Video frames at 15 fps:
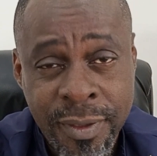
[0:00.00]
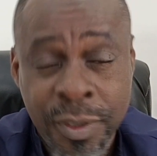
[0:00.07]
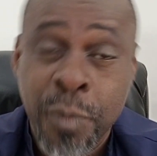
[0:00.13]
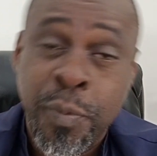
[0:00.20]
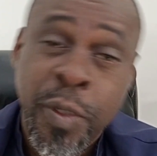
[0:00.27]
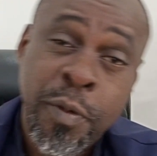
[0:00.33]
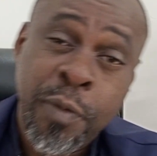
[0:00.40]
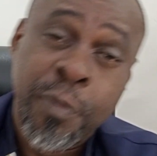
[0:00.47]
You
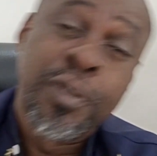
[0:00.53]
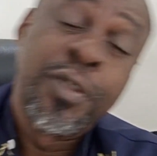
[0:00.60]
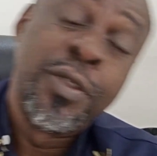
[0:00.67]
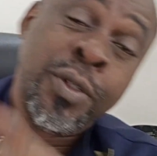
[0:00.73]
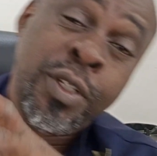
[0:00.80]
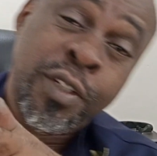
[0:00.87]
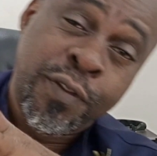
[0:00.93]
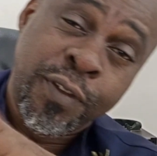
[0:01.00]
pay people to
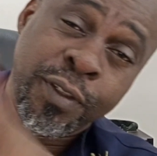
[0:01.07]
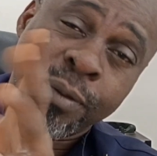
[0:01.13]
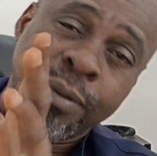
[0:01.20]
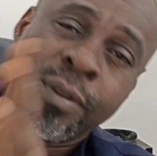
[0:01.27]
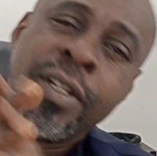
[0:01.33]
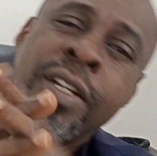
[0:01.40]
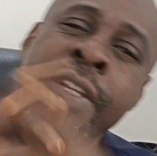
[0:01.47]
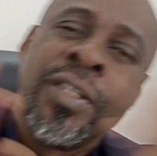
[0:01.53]
do it for
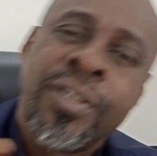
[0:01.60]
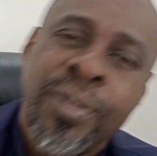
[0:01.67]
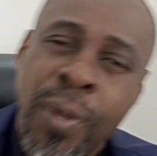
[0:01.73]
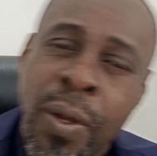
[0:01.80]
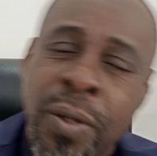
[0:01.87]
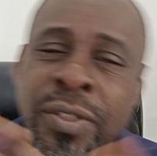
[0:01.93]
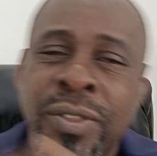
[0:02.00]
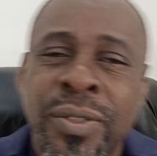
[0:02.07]
you. So
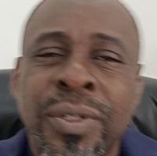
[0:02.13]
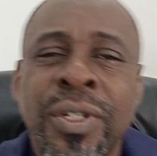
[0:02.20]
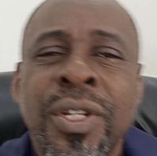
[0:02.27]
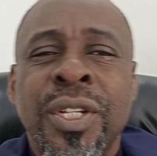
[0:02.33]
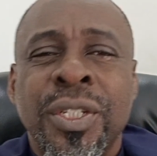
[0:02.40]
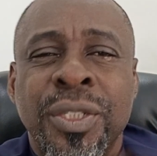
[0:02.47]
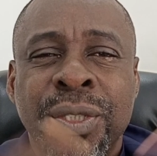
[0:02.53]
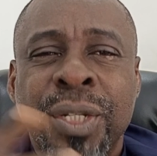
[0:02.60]
also,
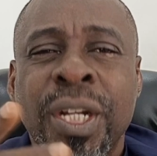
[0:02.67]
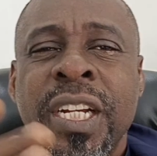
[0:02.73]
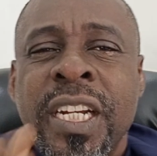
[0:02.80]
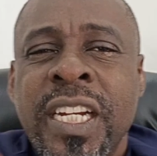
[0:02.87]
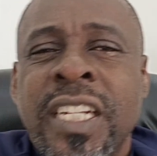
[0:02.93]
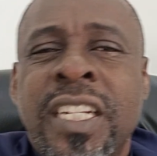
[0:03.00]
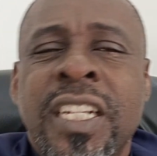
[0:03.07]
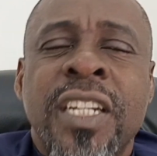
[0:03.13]
you don't
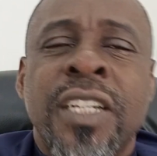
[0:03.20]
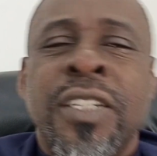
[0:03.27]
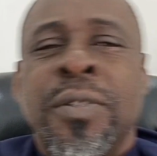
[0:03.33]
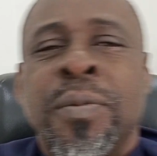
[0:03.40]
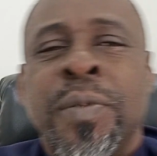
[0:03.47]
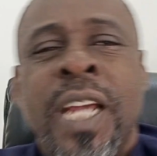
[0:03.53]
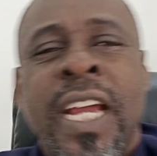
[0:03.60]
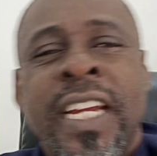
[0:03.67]
need
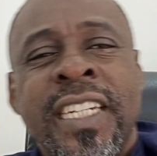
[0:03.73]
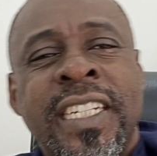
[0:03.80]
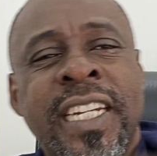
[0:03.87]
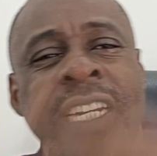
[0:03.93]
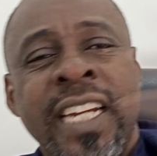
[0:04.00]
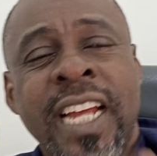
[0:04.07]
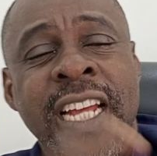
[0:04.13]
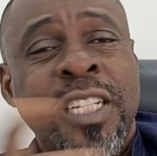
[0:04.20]
to be an
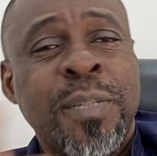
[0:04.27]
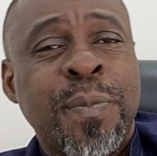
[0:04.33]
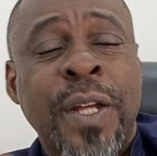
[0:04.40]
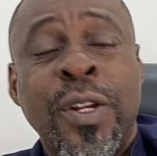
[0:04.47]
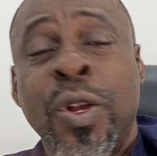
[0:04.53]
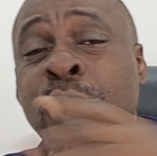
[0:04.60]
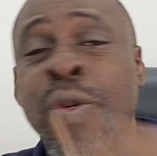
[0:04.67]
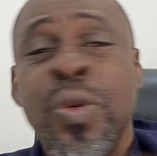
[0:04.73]
internet
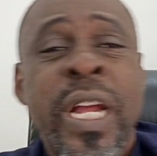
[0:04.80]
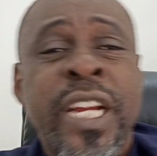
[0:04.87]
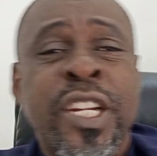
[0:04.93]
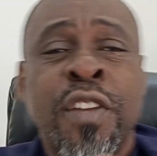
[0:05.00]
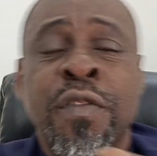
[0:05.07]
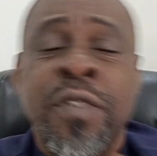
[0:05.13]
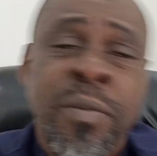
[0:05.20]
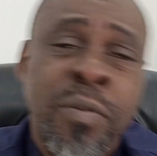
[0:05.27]
expert or know any
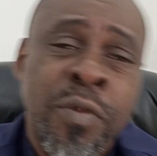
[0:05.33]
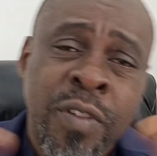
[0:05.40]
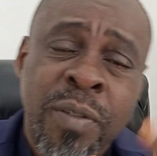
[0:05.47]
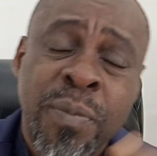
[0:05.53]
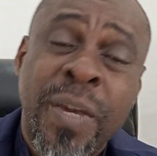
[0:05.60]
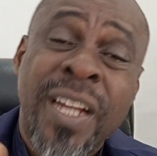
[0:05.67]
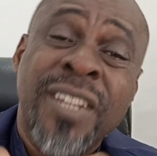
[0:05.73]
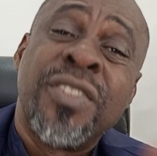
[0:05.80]
of the
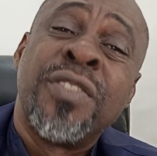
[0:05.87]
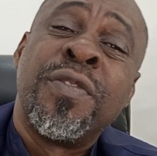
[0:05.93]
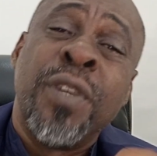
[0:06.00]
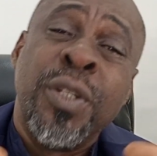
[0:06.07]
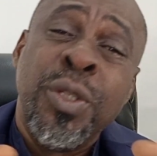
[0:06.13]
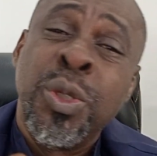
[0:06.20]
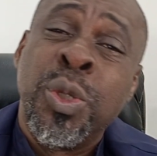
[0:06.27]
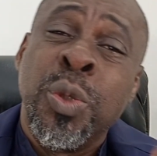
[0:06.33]
moving parts
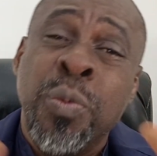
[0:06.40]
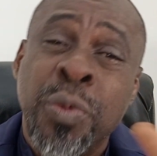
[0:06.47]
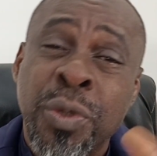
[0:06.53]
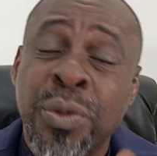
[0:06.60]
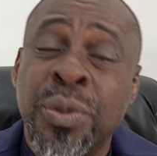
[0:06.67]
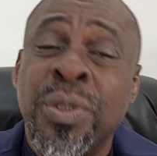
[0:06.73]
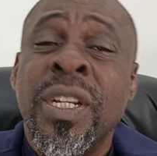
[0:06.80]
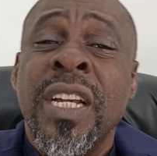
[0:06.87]
for you to
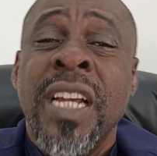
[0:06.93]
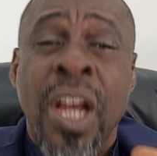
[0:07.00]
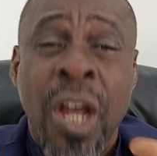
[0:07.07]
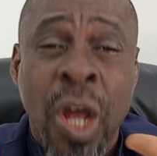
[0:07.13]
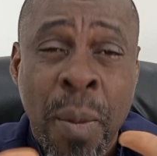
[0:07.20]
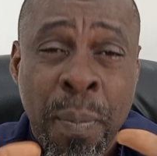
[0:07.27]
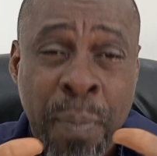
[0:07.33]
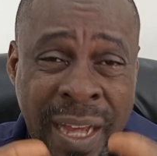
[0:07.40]
build
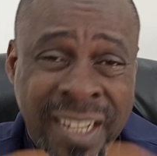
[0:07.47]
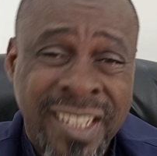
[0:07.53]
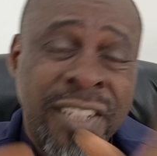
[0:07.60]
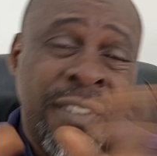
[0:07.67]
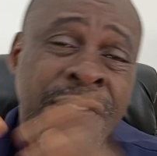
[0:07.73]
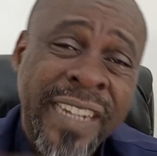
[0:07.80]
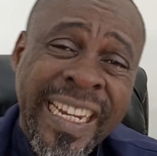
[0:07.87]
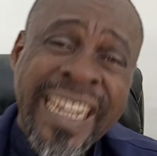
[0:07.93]

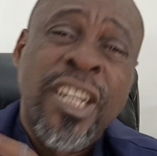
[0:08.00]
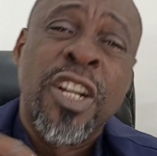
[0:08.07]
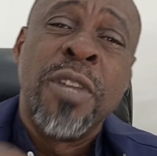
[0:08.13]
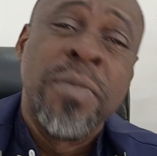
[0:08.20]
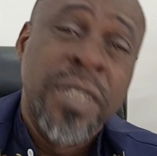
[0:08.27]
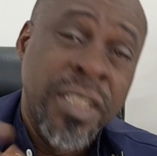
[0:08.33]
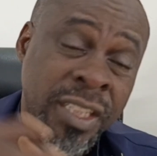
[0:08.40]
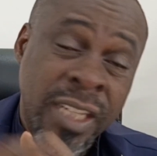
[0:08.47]
passive
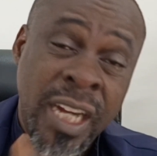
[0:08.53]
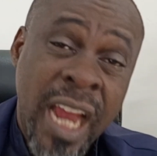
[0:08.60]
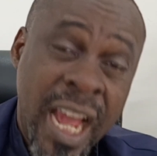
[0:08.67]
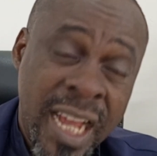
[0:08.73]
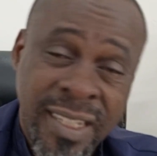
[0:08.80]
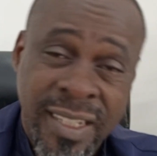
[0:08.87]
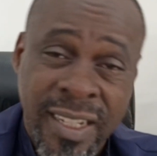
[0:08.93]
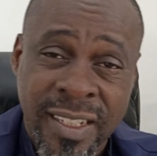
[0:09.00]
income digital
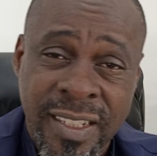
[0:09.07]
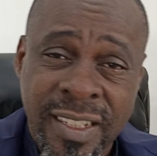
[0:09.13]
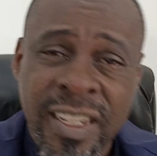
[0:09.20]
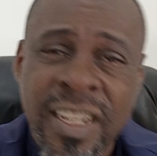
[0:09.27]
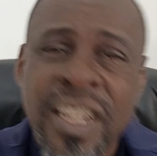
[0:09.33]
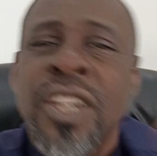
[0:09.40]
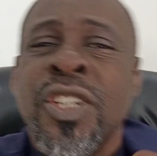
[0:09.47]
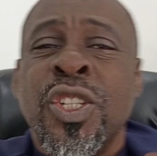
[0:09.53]

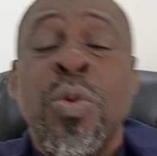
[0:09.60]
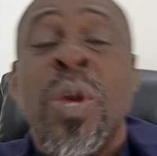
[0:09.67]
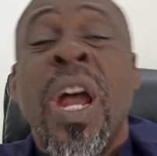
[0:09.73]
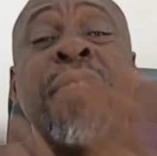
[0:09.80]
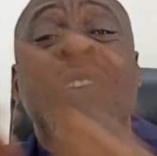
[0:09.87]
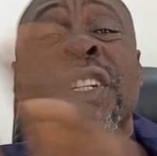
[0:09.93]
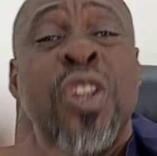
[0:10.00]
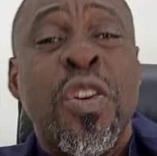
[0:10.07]
assets. So we
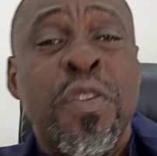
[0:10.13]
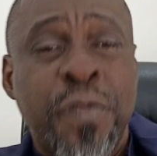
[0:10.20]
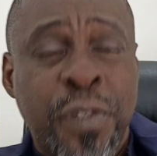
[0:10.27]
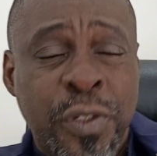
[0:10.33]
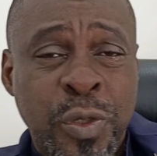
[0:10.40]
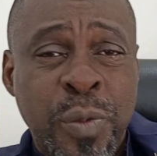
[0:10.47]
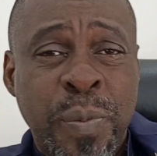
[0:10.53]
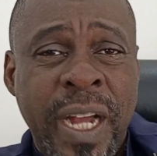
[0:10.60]
have a done
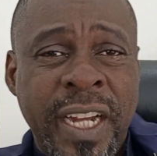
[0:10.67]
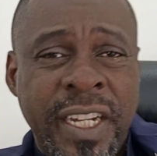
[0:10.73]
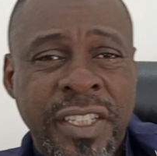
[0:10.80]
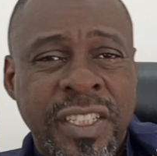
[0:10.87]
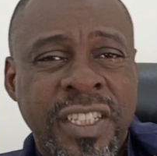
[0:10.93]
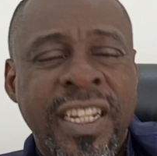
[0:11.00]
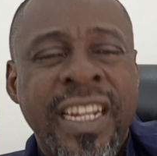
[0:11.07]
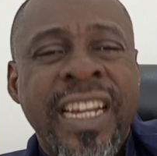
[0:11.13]
for you
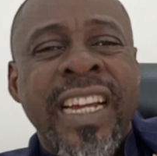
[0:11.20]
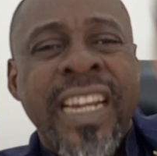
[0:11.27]
package.